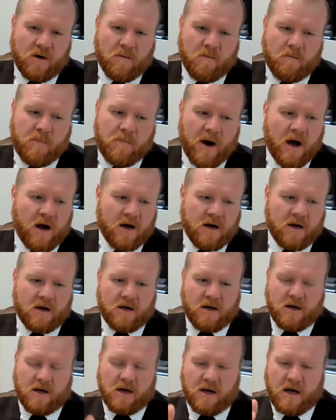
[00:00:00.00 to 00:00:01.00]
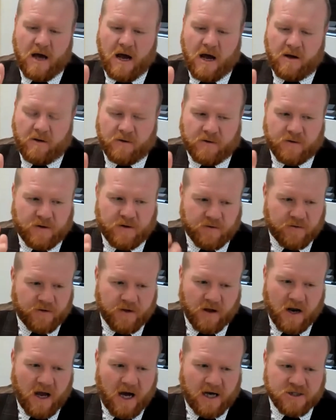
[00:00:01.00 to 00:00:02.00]
But
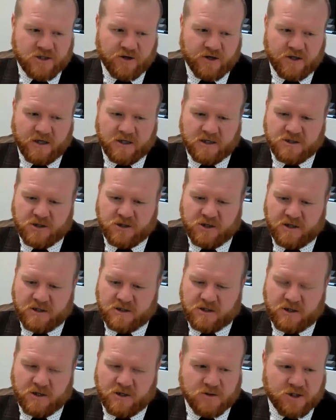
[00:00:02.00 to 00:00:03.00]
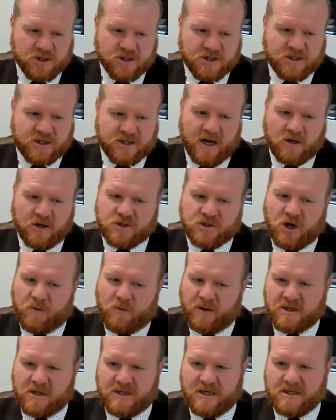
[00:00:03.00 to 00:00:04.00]
the last things you need to do is just stay on top
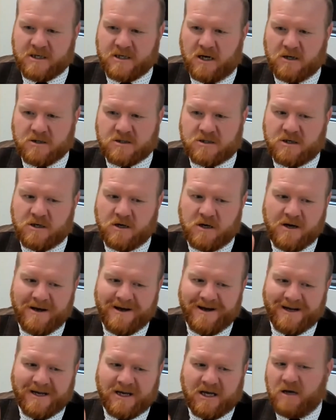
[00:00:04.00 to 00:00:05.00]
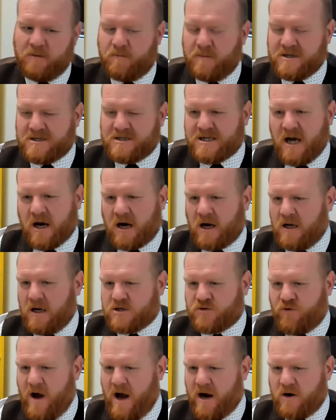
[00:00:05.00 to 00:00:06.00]
of the details, keep
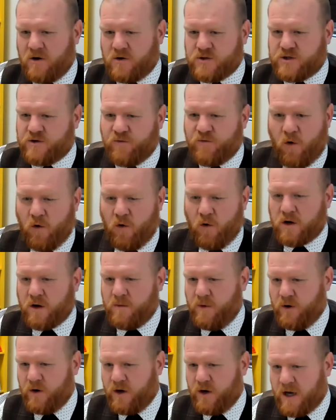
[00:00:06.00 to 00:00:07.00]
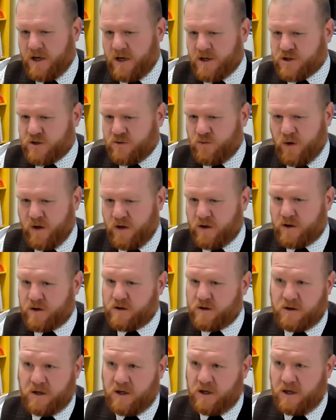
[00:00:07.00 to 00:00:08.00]
meticulous records of all communication with
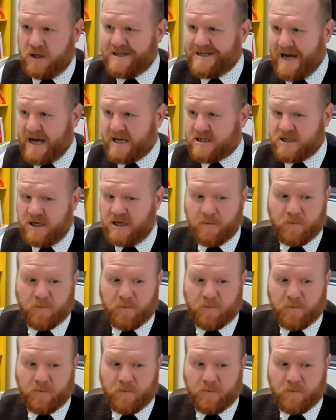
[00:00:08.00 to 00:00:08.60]
the debtor,